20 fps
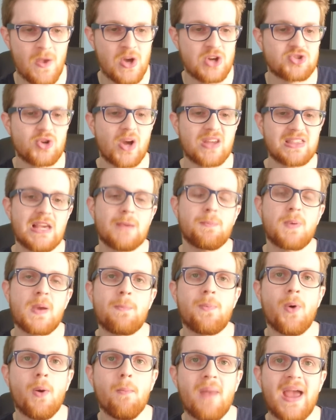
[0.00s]
So I think
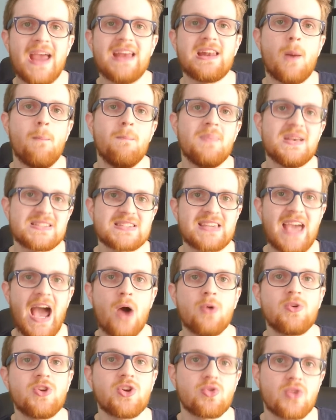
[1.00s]
people made a
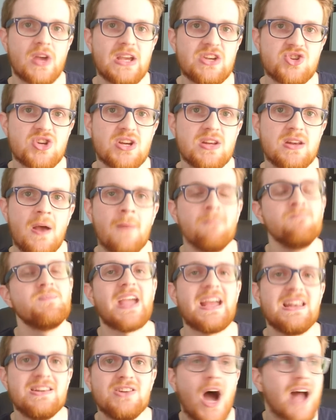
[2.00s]
miscalculation
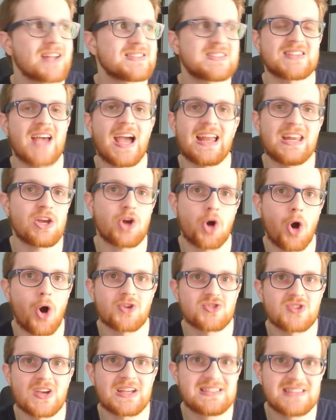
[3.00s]
in not citing
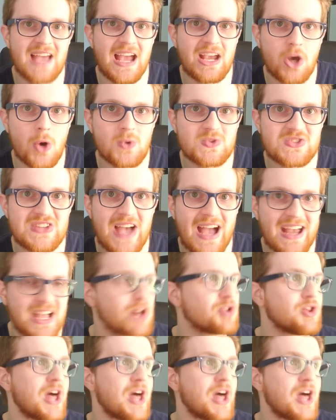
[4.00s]
cards like Denko Sekka.